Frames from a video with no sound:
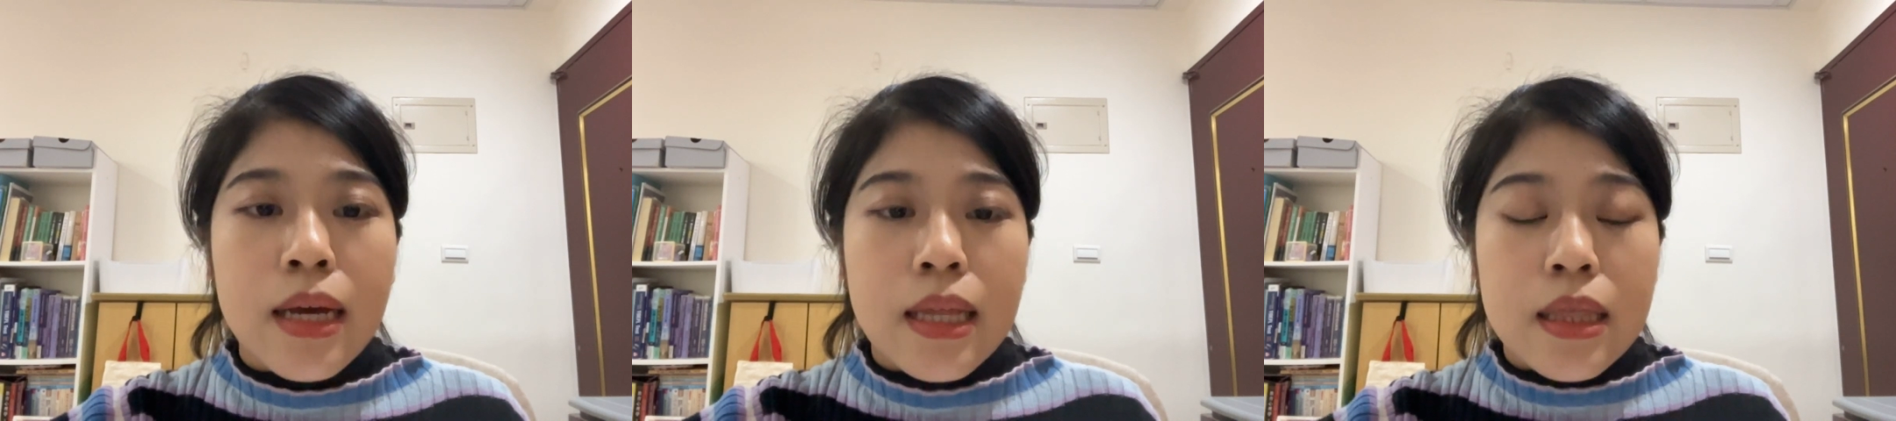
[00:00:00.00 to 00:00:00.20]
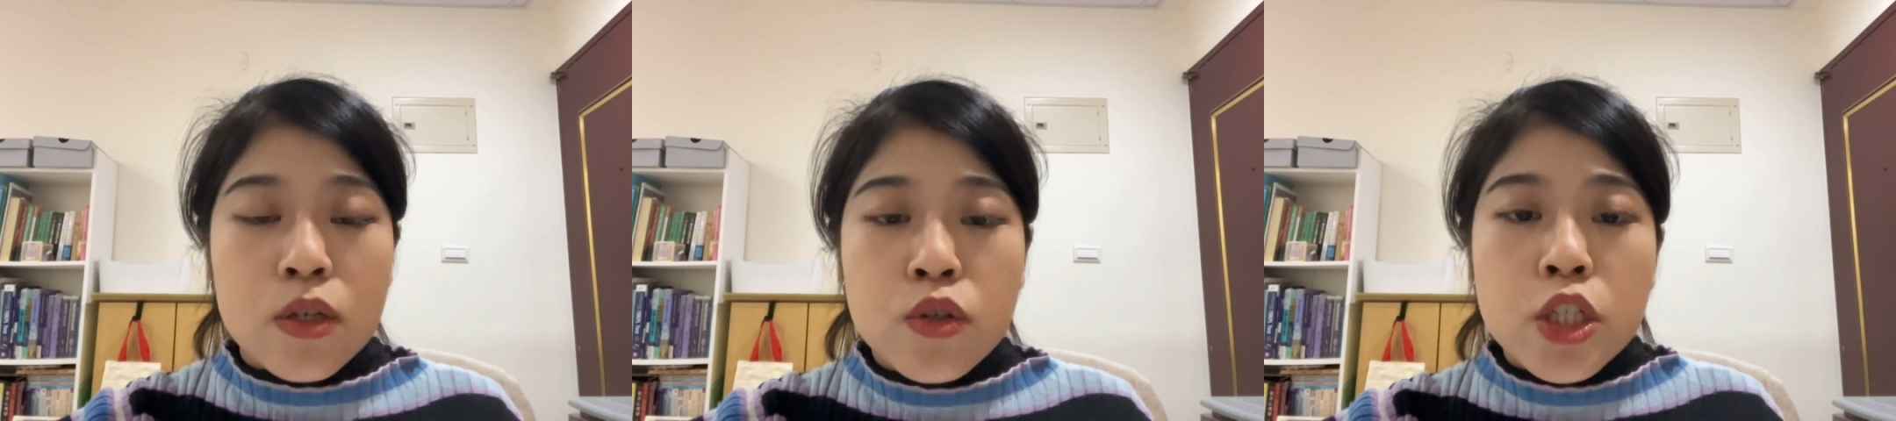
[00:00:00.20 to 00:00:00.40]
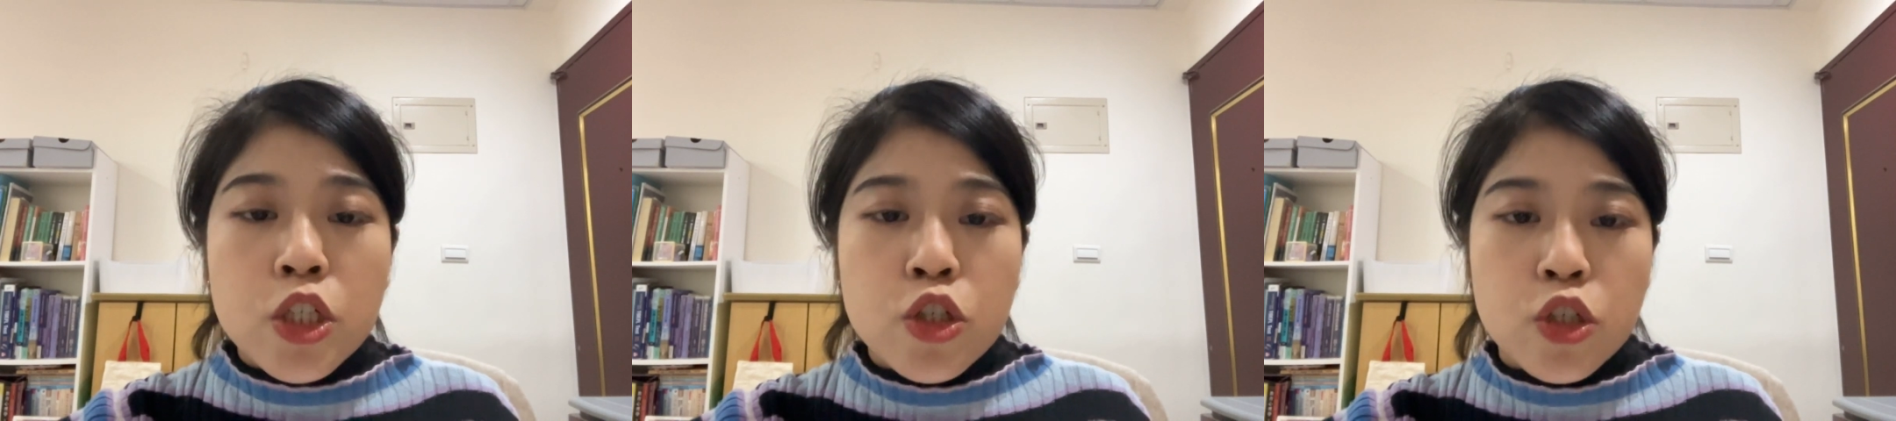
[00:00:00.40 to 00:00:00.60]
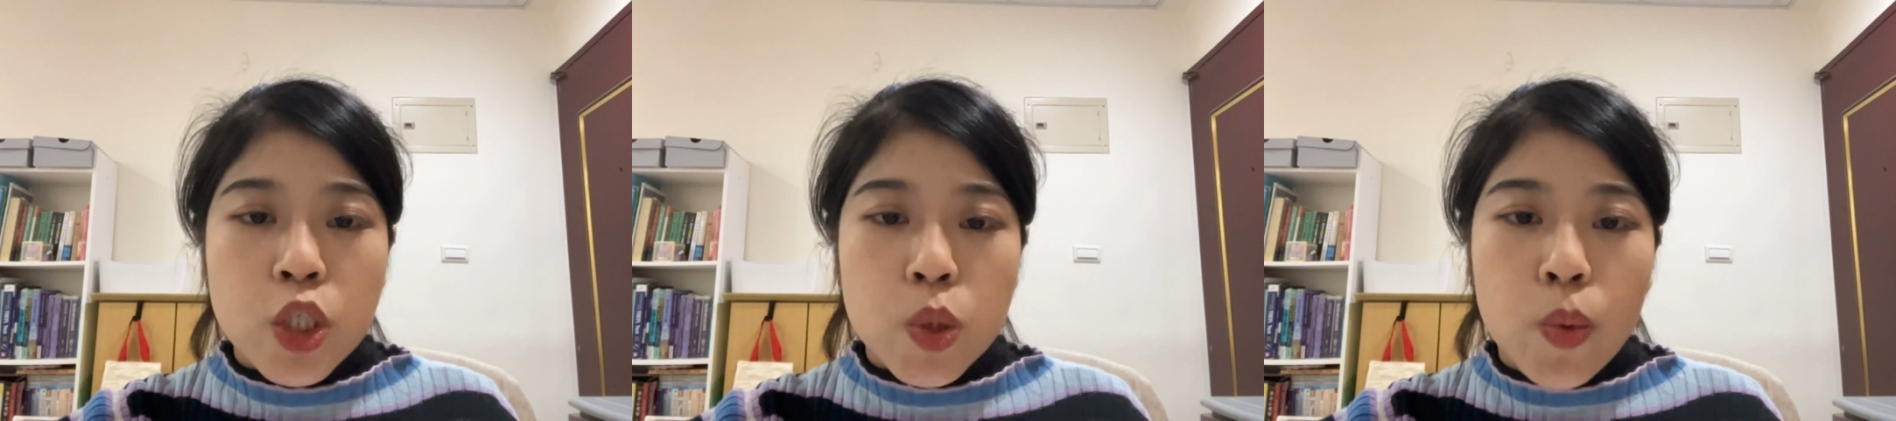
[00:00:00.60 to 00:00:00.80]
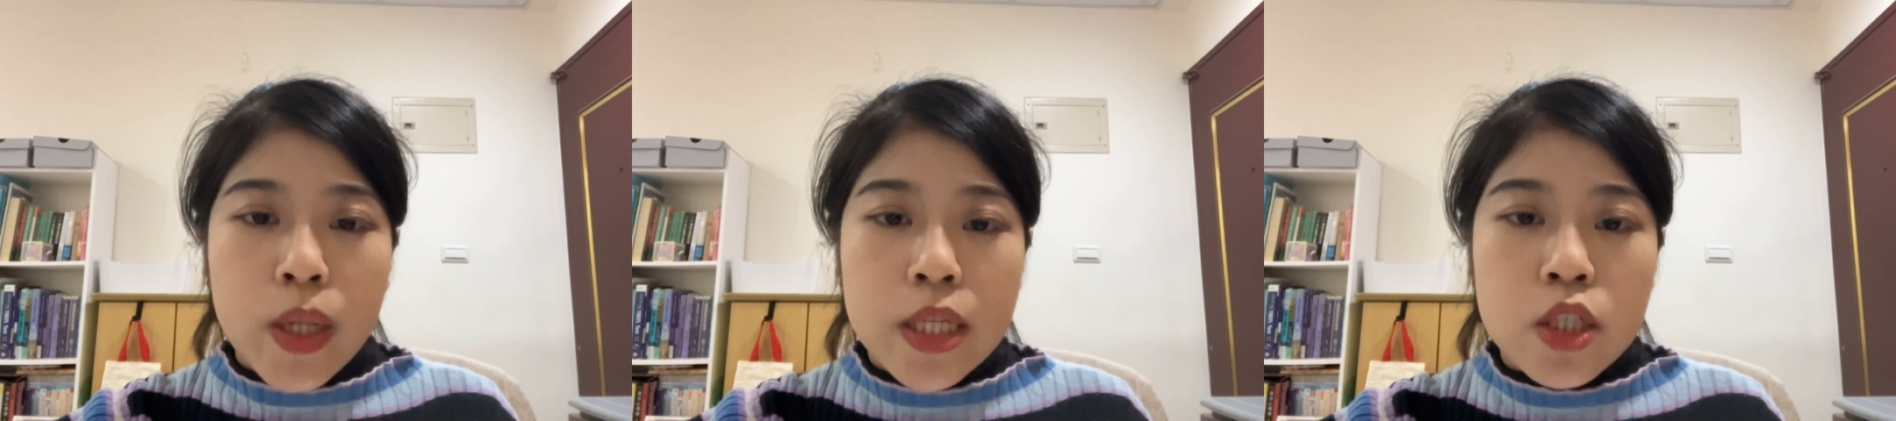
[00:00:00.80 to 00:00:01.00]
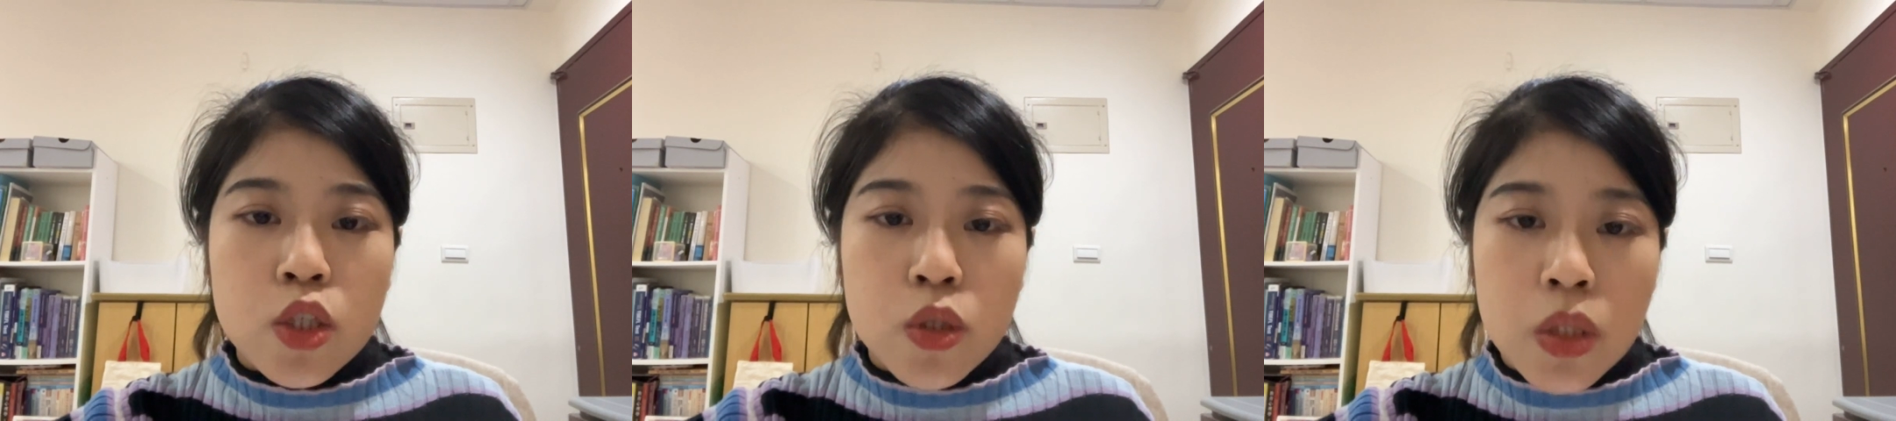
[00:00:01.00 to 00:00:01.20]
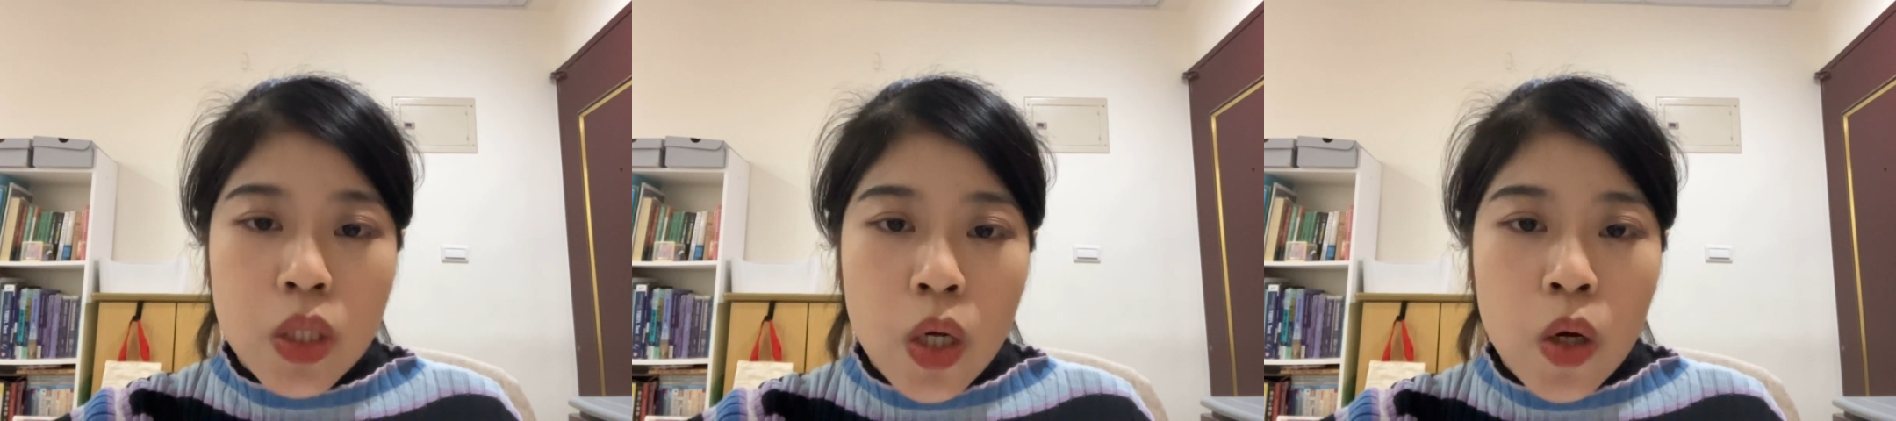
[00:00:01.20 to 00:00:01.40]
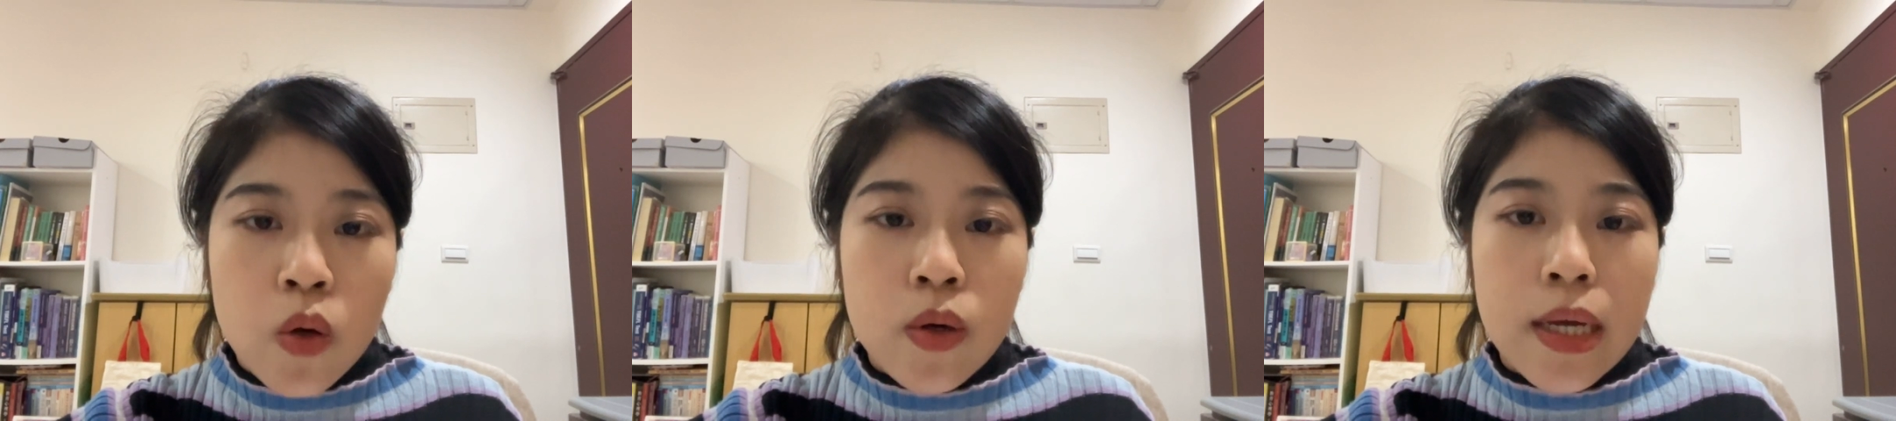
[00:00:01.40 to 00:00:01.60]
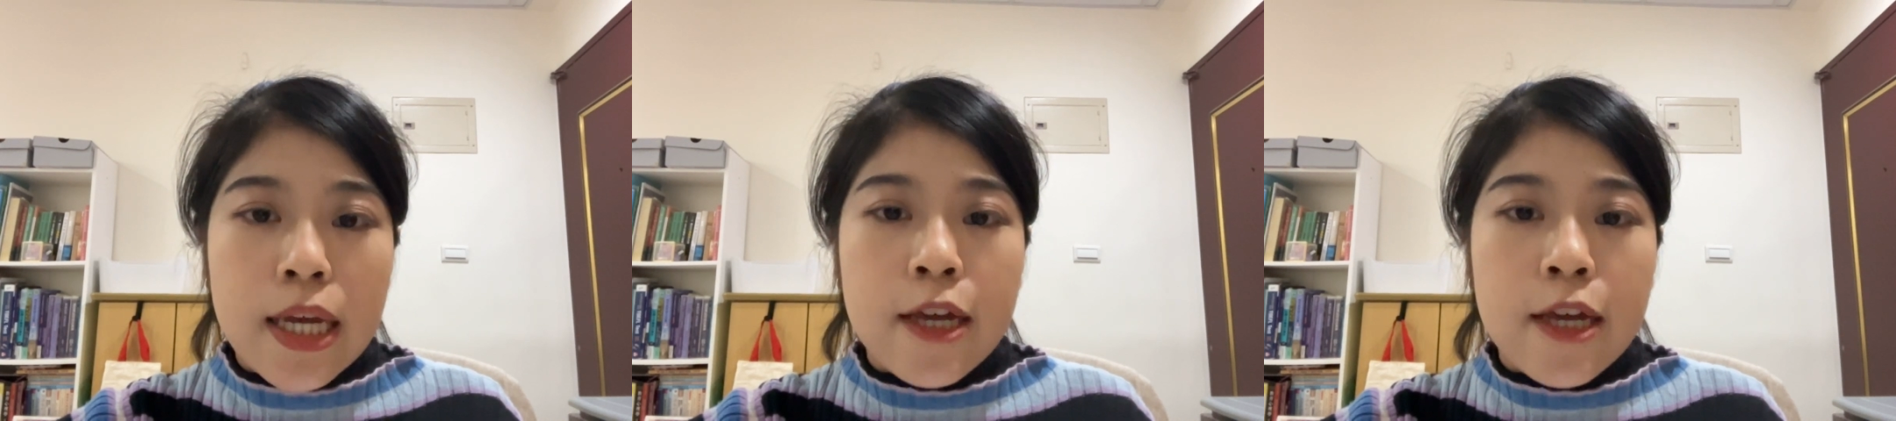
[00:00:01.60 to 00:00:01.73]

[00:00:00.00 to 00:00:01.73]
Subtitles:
The researchers wanted to know